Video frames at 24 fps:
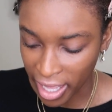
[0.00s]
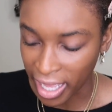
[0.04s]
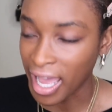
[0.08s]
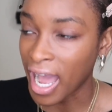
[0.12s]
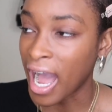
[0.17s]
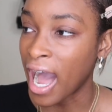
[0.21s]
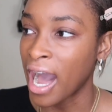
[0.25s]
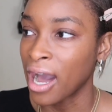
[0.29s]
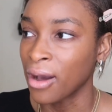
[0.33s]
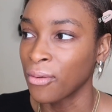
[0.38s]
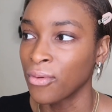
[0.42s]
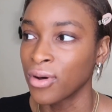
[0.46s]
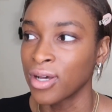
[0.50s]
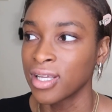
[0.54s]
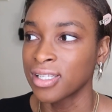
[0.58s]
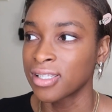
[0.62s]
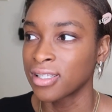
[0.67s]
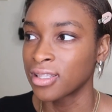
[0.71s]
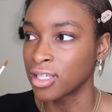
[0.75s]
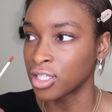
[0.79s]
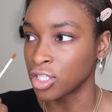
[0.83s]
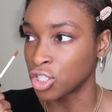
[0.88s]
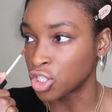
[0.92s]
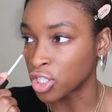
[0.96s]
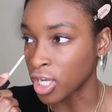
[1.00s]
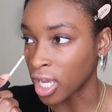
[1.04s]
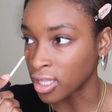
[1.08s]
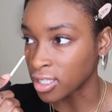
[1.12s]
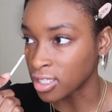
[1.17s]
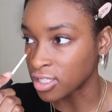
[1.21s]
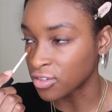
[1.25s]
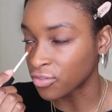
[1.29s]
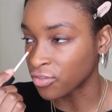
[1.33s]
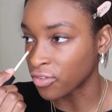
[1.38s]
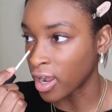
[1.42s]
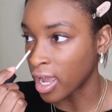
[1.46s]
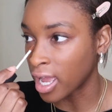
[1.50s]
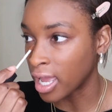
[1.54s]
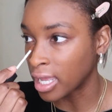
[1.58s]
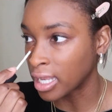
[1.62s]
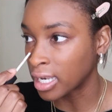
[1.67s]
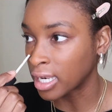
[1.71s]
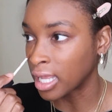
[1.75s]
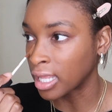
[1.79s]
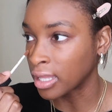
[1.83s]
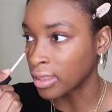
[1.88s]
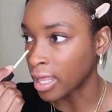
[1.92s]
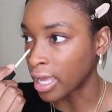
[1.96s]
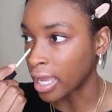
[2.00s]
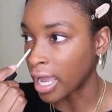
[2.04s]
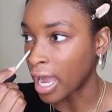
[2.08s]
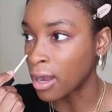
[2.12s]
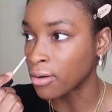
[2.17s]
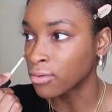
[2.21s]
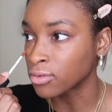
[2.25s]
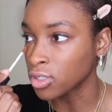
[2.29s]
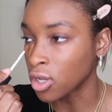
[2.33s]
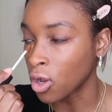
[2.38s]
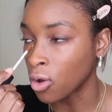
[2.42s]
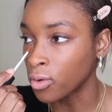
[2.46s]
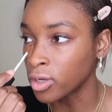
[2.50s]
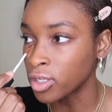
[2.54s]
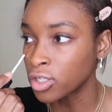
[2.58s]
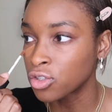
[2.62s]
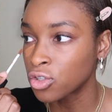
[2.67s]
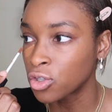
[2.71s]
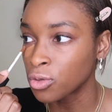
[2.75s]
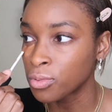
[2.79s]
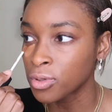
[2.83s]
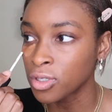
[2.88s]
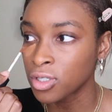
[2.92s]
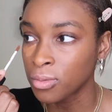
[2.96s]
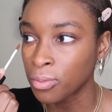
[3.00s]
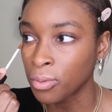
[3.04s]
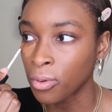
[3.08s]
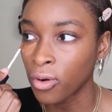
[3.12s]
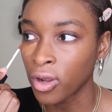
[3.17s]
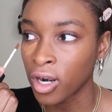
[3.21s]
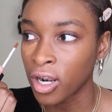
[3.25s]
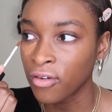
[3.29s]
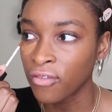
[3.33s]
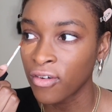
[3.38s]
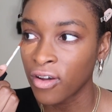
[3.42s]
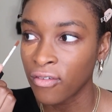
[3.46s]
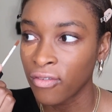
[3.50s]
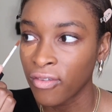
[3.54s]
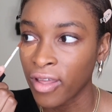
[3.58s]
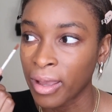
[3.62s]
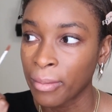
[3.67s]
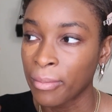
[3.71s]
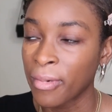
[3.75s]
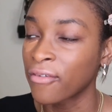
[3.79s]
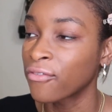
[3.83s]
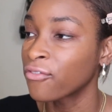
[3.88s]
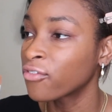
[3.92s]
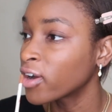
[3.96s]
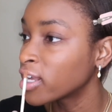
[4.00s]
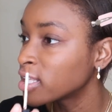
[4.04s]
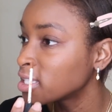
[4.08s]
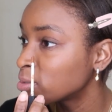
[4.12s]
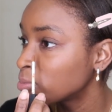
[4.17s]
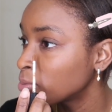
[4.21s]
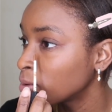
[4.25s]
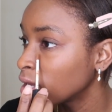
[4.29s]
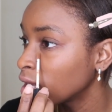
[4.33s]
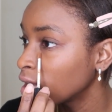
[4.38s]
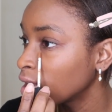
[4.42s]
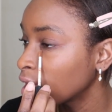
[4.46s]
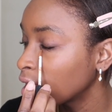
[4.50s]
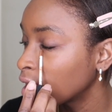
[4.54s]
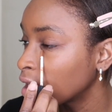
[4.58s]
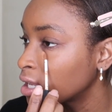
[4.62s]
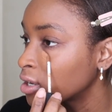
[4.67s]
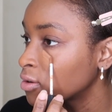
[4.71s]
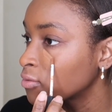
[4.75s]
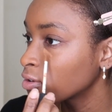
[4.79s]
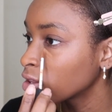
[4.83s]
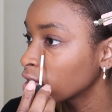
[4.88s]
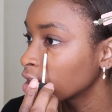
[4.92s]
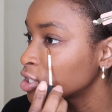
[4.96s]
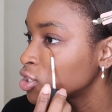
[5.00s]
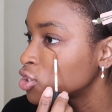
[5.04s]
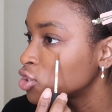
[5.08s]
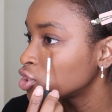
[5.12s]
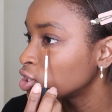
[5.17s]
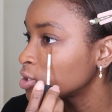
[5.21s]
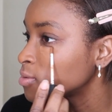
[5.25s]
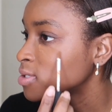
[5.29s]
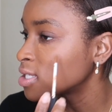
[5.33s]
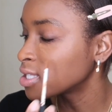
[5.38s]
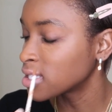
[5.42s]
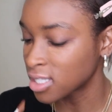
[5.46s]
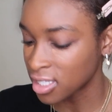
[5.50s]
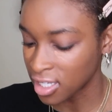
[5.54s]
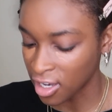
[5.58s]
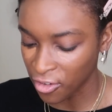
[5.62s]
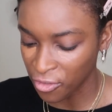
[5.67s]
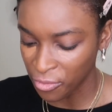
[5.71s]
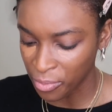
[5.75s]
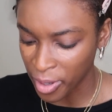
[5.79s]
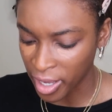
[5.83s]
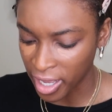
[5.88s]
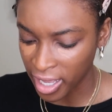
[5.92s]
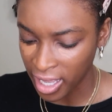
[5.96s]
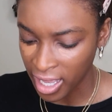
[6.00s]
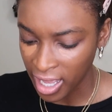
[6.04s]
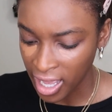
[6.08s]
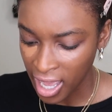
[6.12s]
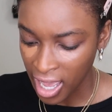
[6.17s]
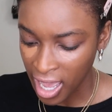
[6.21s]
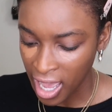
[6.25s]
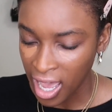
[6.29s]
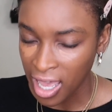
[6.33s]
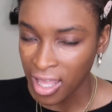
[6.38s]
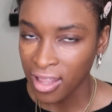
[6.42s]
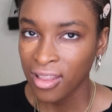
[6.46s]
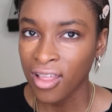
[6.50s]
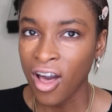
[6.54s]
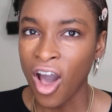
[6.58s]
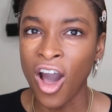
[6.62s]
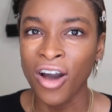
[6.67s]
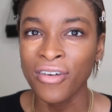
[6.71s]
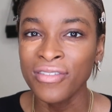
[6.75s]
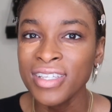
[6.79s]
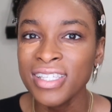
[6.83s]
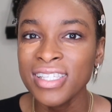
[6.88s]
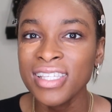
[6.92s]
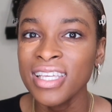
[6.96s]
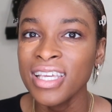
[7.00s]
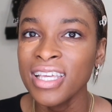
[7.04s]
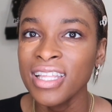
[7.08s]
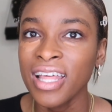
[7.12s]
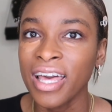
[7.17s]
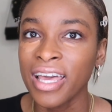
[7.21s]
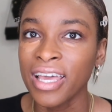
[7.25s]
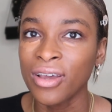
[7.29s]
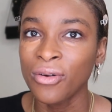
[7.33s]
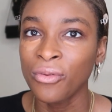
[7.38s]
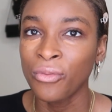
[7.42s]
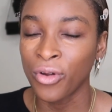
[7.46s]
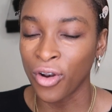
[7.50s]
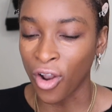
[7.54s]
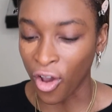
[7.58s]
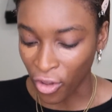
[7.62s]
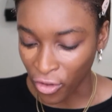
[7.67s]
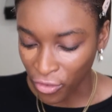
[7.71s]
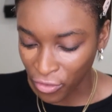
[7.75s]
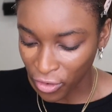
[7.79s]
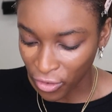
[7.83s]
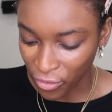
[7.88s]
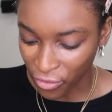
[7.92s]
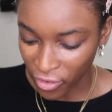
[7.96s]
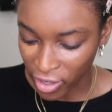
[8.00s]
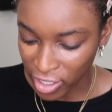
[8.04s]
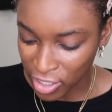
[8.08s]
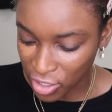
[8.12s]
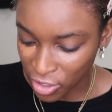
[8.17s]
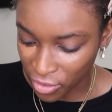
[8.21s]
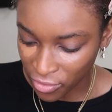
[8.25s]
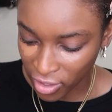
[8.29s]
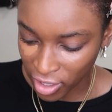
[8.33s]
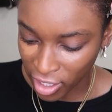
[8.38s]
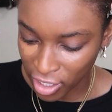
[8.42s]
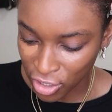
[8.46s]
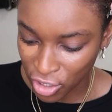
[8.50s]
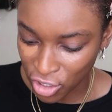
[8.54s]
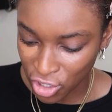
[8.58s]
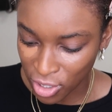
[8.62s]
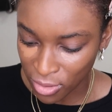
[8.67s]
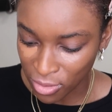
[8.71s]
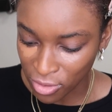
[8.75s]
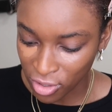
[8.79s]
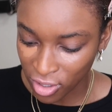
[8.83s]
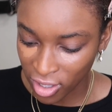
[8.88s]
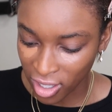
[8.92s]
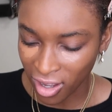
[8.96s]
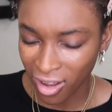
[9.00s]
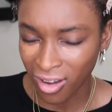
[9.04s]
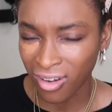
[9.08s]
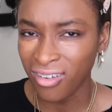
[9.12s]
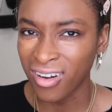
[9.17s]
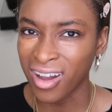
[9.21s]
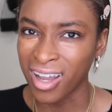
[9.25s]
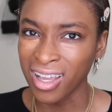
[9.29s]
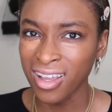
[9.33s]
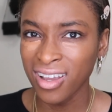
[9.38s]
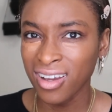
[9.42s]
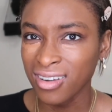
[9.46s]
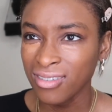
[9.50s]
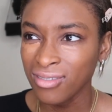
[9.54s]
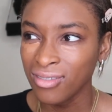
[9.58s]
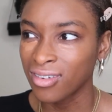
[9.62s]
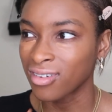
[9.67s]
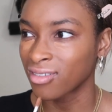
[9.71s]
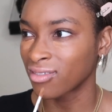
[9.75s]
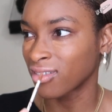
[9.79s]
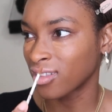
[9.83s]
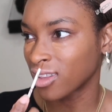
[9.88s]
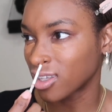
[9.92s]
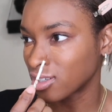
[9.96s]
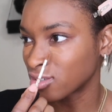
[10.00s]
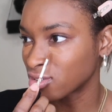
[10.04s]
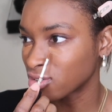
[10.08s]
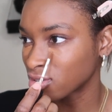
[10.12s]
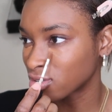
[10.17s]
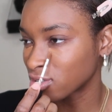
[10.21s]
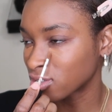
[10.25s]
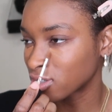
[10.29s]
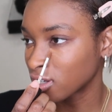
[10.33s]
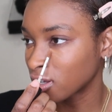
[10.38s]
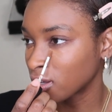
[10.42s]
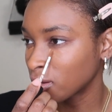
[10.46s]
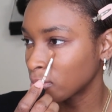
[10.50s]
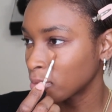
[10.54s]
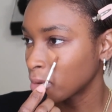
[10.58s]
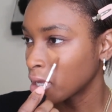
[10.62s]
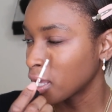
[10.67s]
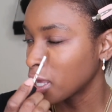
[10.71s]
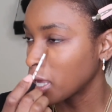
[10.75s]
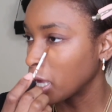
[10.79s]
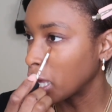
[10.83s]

like I was the jealous friend, and like I was always super supportive of like my friends being in relationships and stuff. But obviously, like when all of your friends are in relationships, you're like, oh, I kind of want a relationship.